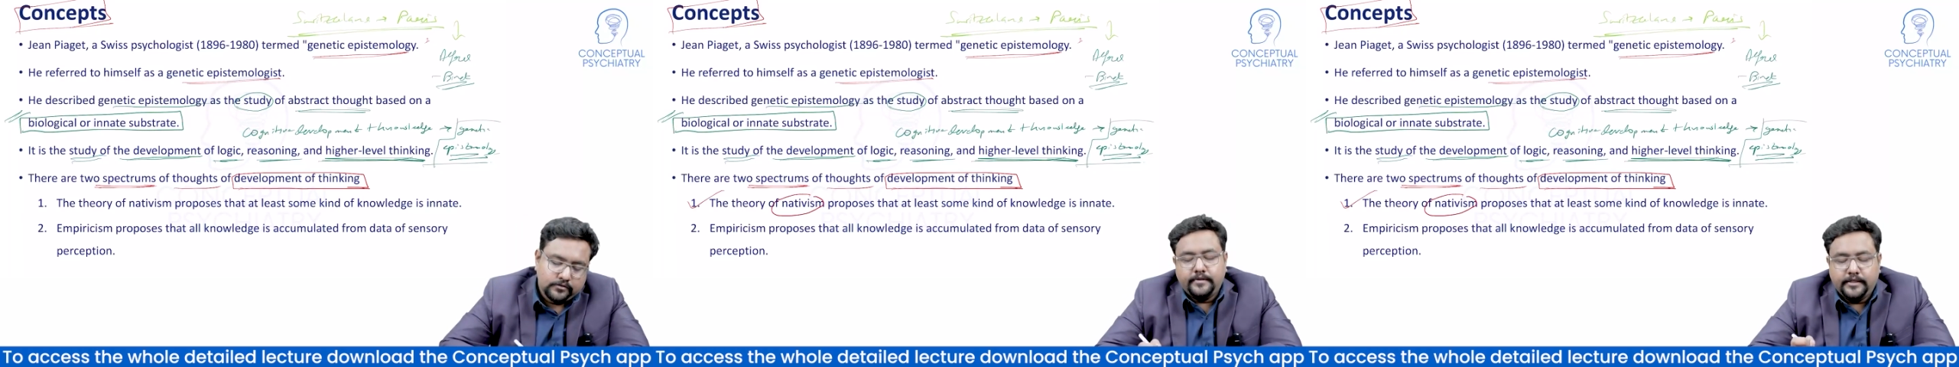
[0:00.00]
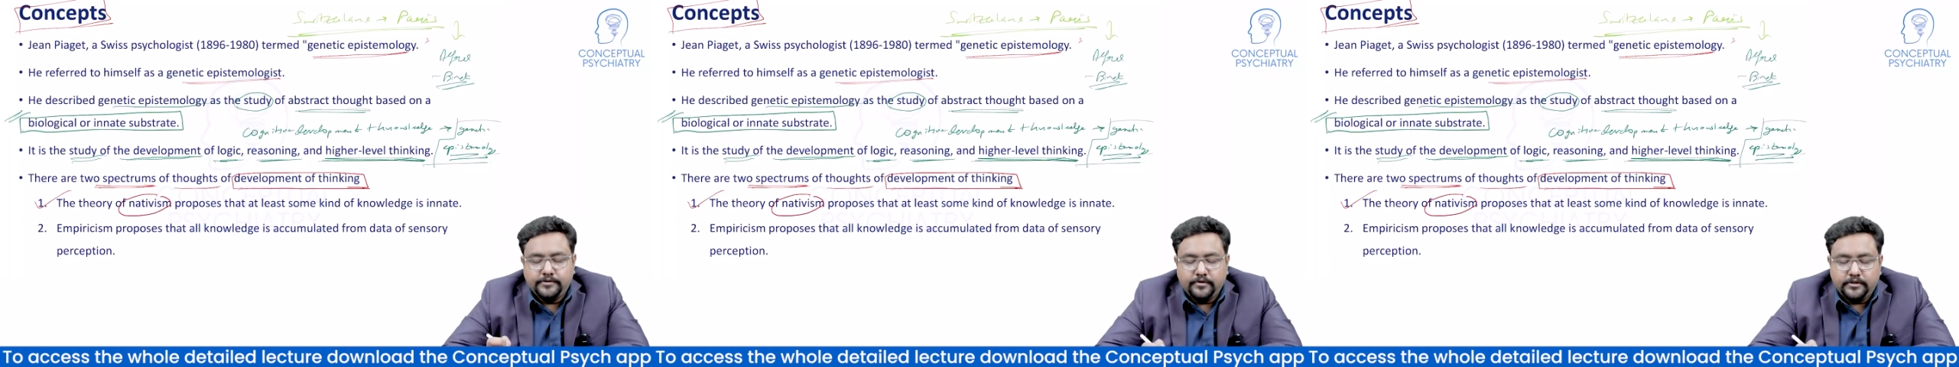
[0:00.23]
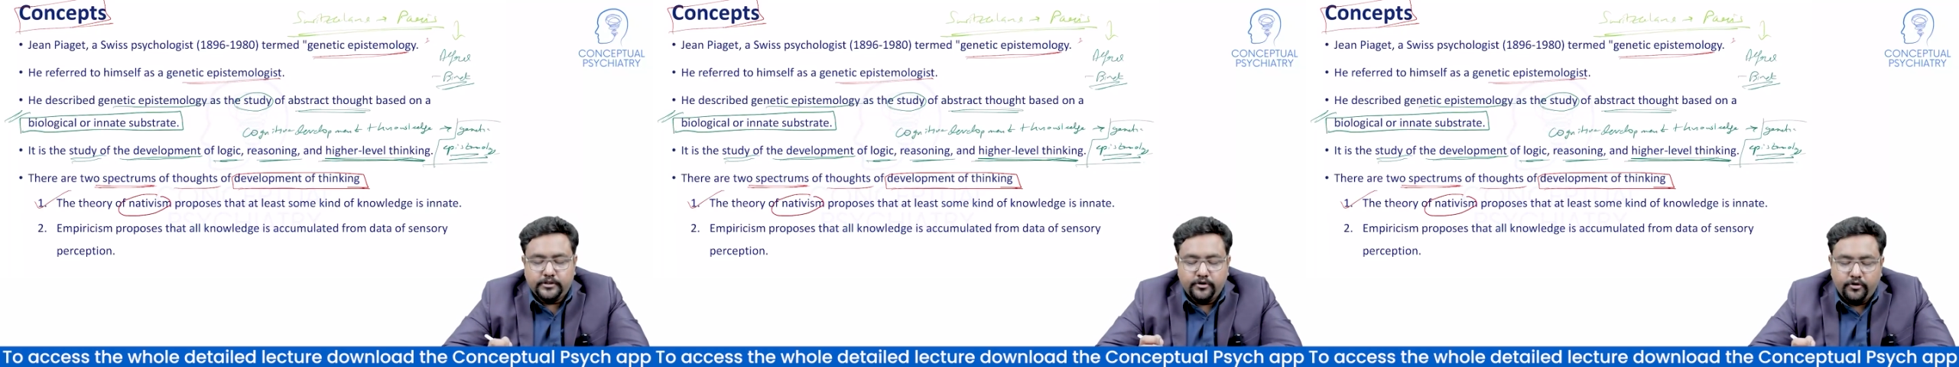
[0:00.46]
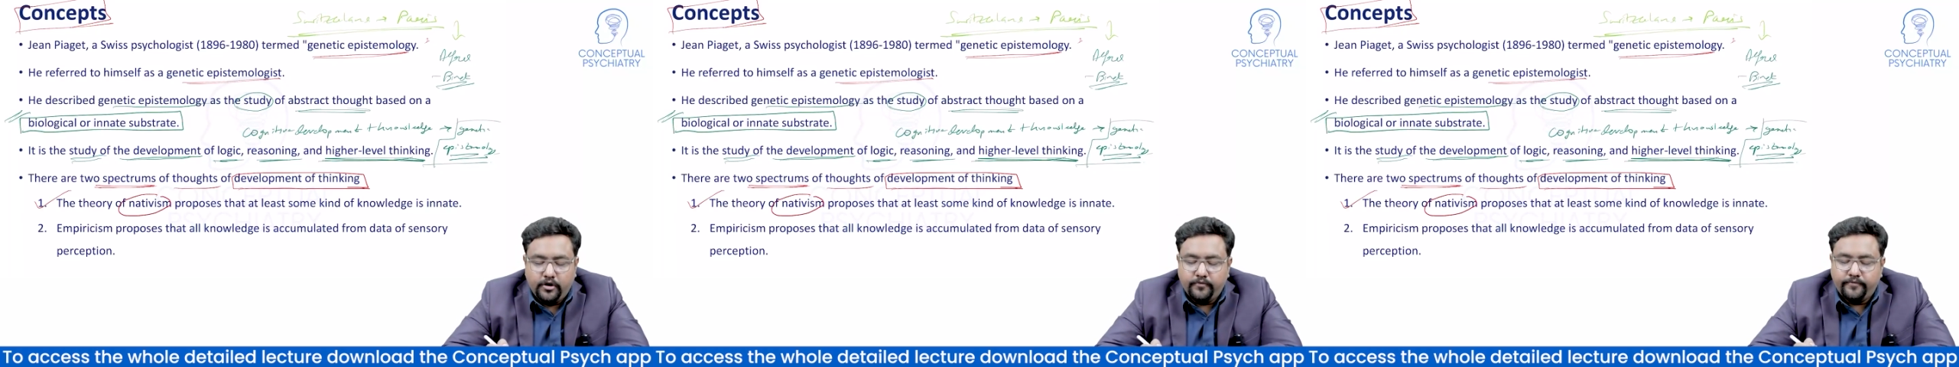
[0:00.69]
There is one
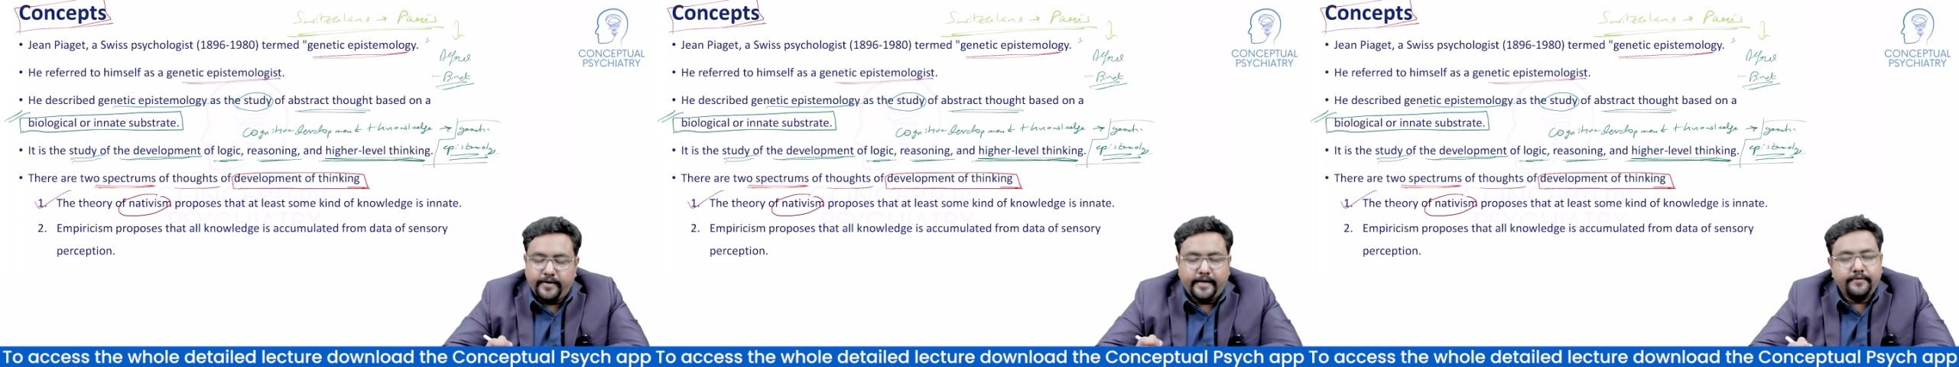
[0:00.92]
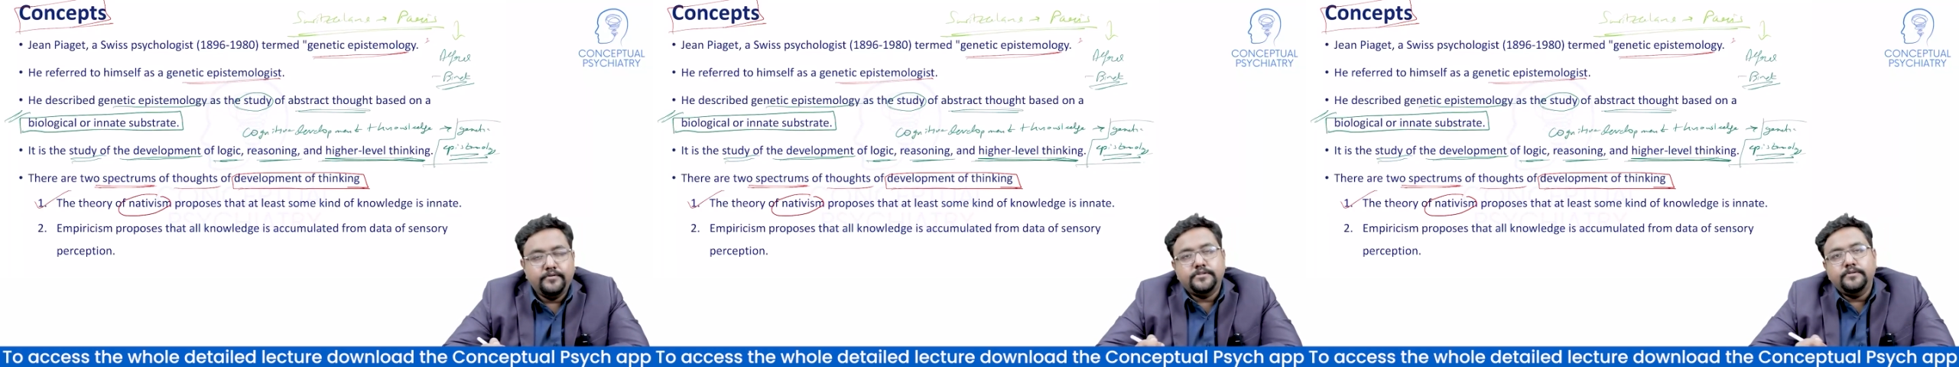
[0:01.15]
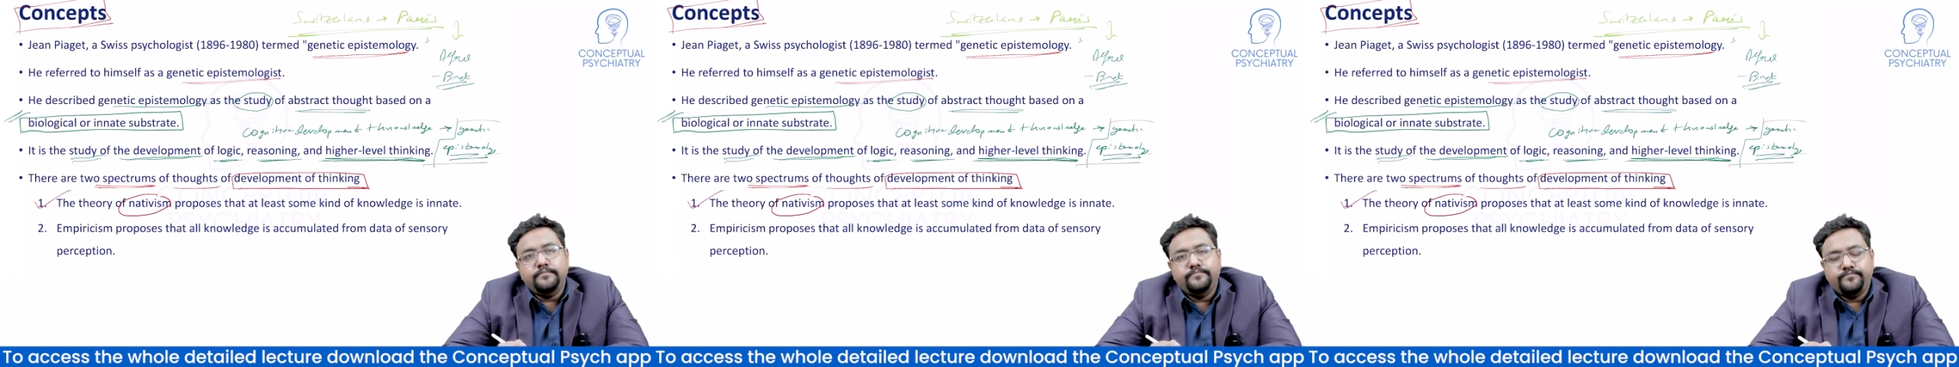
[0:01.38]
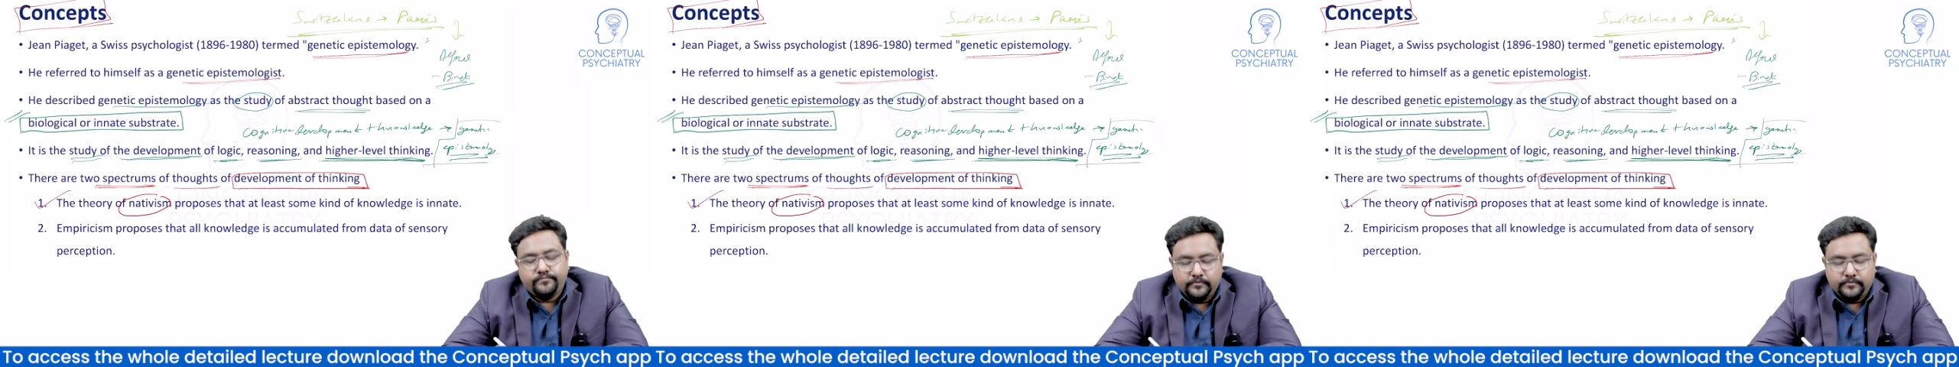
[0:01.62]
theory of nativism